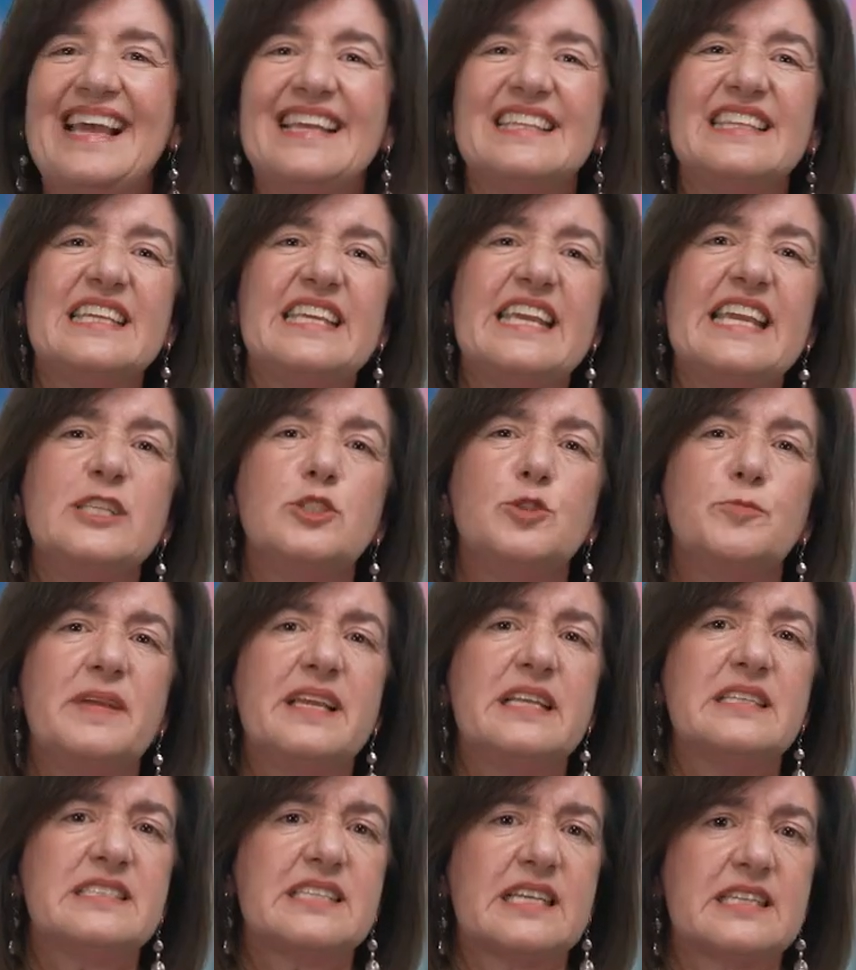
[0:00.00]
The key to
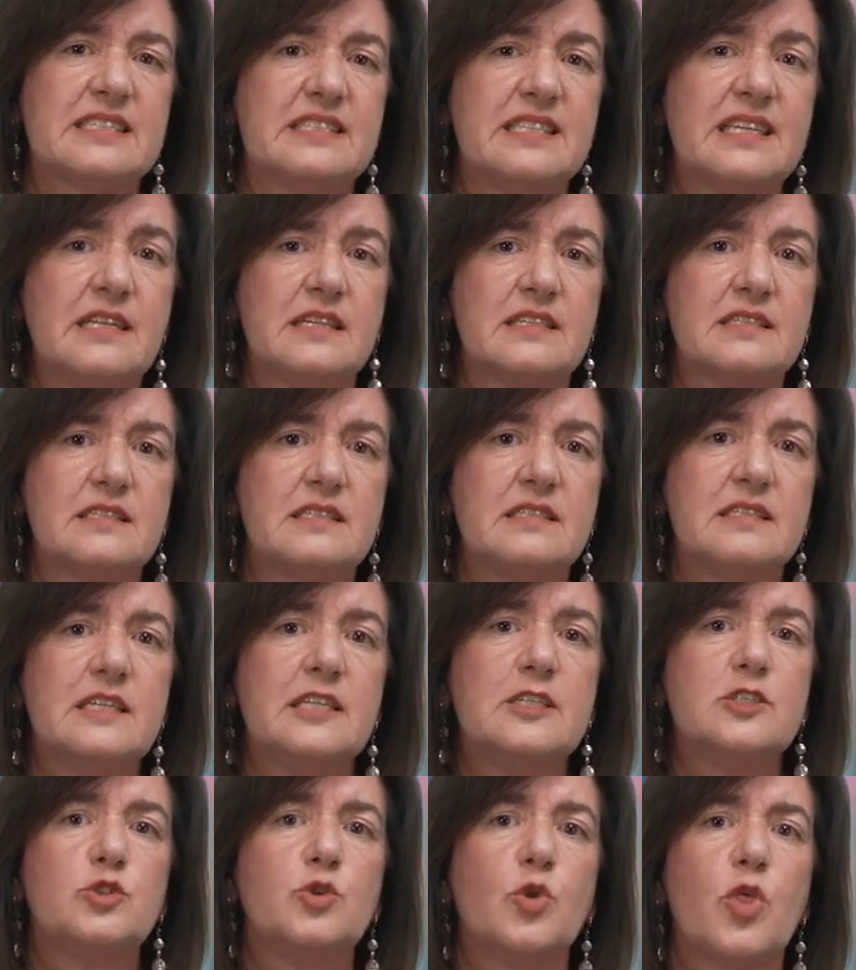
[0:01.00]
being succinct
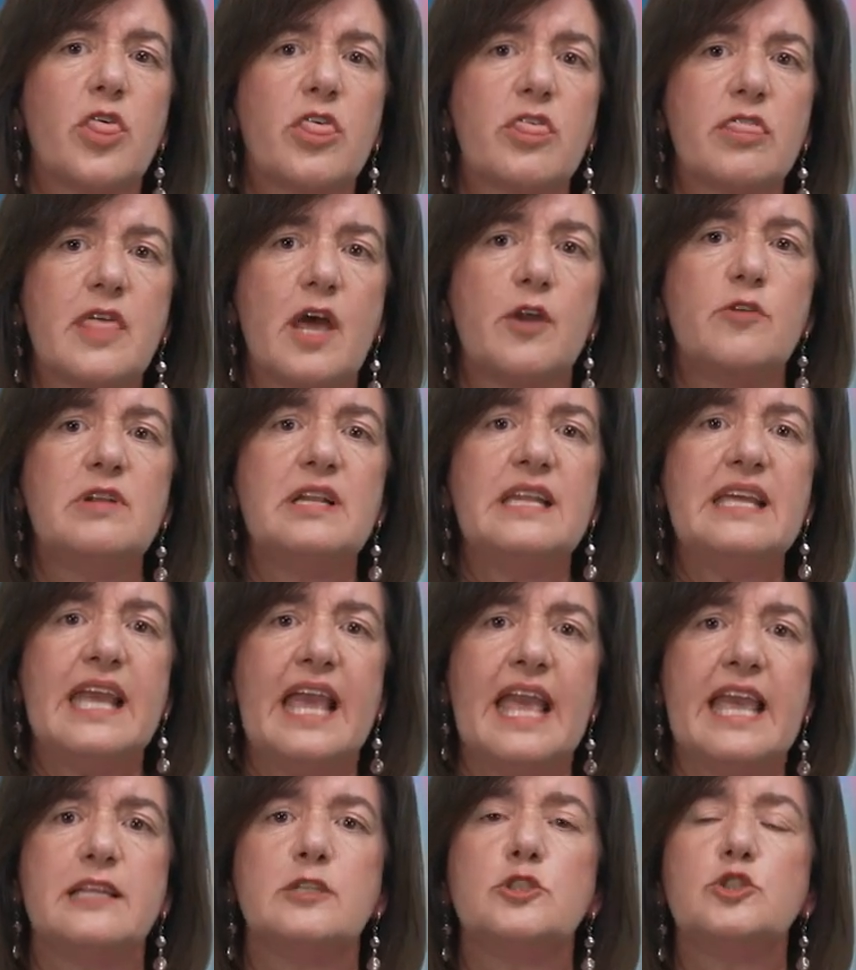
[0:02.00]
is to thoroughly
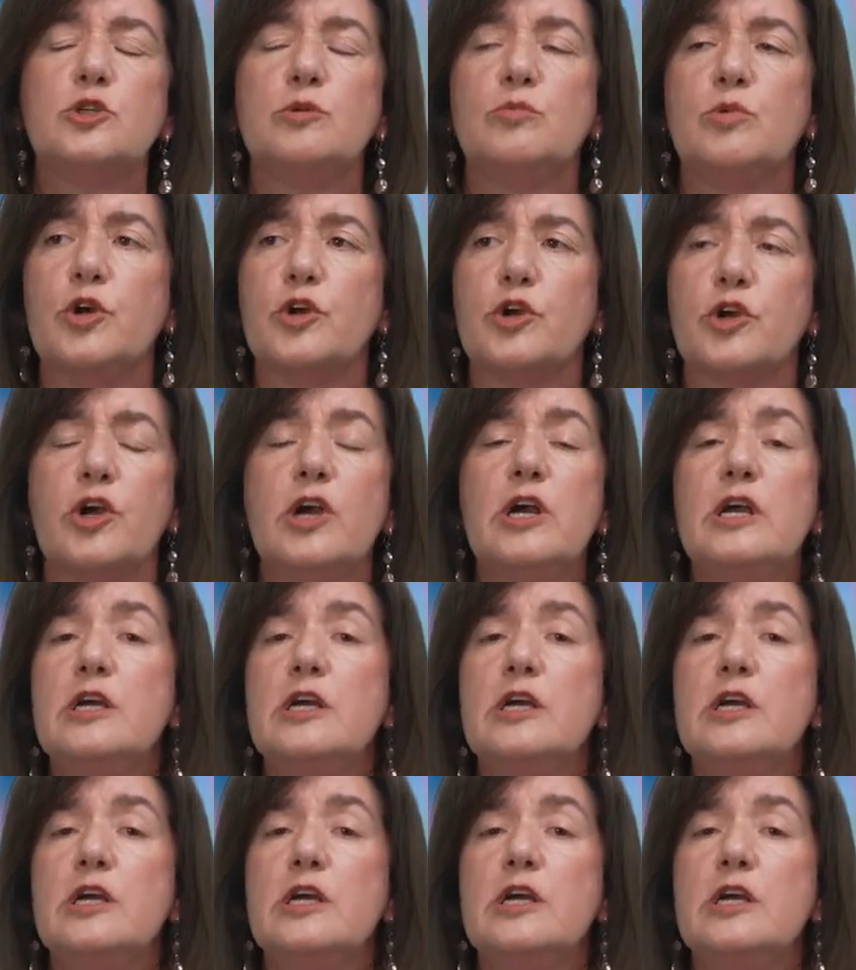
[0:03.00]
edit your work